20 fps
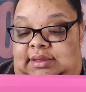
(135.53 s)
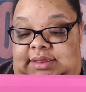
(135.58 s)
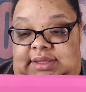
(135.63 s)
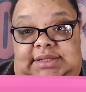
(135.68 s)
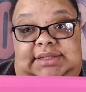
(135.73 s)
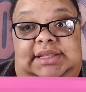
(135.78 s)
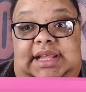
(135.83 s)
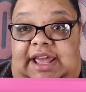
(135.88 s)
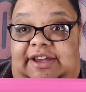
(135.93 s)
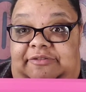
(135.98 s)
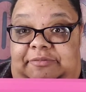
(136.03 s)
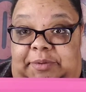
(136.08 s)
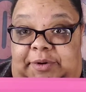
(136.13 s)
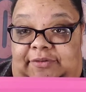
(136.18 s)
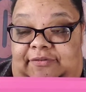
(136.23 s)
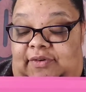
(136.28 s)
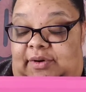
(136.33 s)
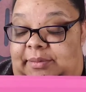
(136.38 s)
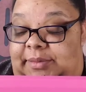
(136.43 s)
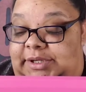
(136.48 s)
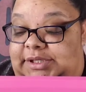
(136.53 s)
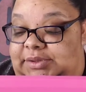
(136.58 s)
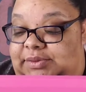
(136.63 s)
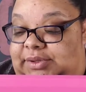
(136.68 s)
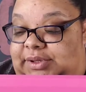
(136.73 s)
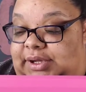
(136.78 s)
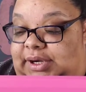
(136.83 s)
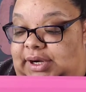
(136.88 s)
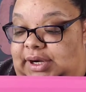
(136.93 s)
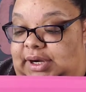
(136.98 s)
this live performance
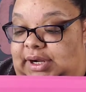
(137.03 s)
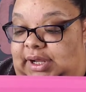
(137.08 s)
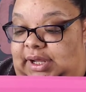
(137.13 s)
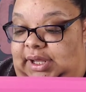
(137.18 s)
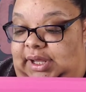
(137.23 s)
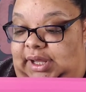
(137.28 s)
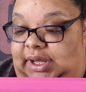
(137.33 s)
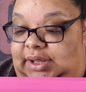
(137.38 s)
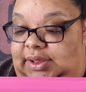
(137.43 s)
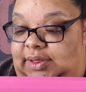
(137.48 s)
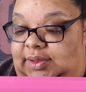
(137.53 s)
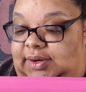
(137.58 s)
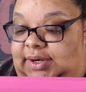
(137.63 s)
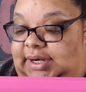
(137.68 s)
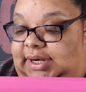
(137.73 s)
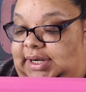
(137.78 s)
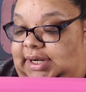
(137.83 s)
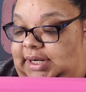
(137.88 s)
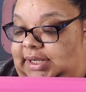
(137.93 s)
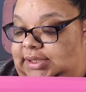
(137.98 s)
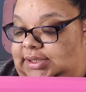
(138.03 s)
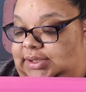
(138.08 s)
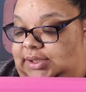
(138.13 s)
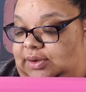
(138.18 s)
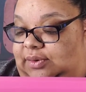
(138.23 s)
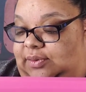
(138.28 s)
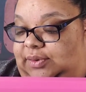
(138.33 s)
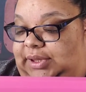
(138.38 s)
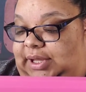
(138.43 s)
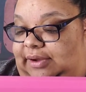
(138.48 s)
with her included in it.
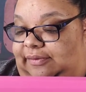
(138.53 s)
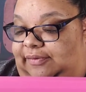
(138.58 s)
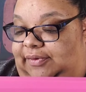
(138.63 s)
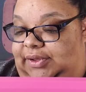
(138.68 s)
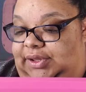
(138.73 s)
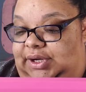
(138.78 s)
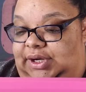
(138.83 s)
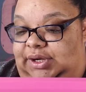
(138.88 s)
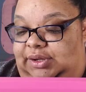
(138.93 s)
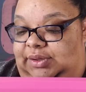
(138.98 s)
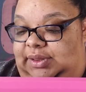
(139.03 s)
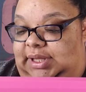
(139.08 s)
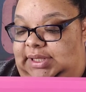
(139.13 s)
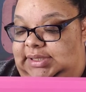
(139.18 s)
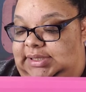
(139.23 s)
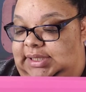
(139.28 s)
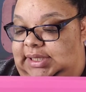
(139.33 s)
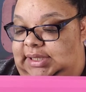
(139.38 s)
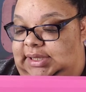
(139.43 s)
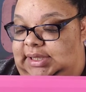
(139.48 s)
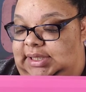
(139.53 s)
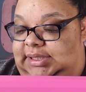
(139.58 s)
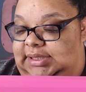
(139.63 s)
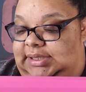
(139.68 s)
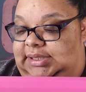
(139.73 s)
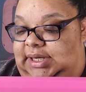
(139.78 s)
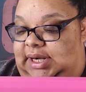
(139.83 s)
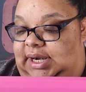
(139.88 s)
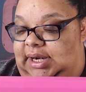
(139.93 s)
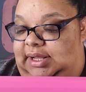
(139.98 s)
So without further ado, let's get this
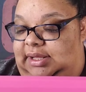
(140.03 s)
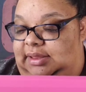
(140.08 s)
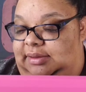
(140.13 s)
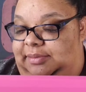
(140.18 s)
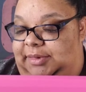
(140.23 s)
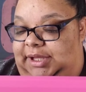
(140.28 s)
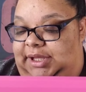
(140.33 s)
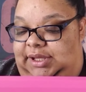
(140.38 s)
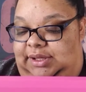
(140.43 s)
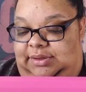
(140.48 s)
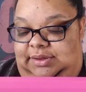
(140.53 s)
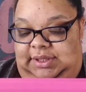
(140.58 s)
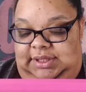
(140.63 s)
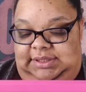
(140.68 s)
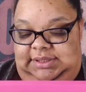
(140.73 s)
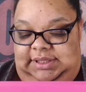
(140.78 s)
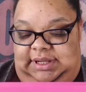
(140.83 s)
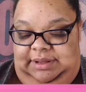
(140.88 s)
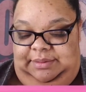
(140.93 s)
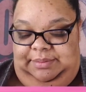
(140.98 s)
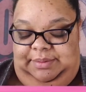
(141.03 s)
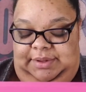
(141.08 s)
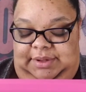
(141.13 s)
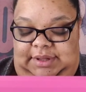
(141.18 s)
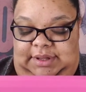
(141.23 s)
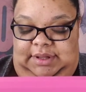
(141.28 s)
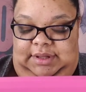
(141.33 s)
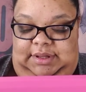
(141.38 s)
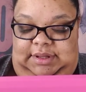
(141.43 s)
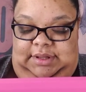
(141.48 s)
started. Let me cue this up.
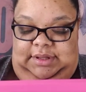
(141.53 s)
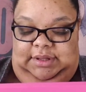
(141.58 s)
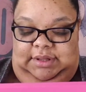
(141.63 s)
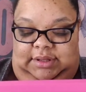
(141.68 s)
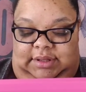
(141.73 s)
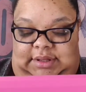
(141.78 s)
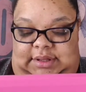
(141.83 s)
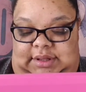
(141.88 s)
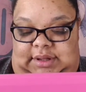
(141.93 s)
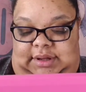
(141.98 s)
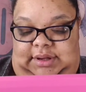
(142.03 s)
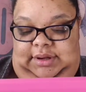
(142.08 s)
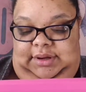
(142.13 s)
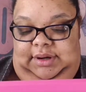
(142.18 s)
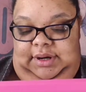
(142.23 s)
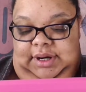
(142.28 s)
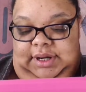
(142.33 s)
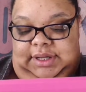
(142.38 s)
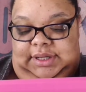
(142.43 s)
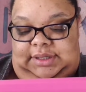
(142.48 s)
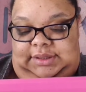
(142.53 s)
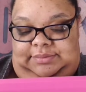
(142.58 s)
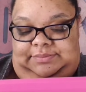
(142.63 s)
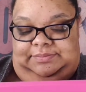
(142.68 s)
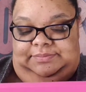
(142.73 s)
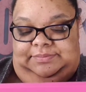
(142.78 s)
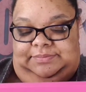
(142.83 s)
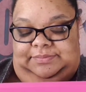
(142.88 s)
All right.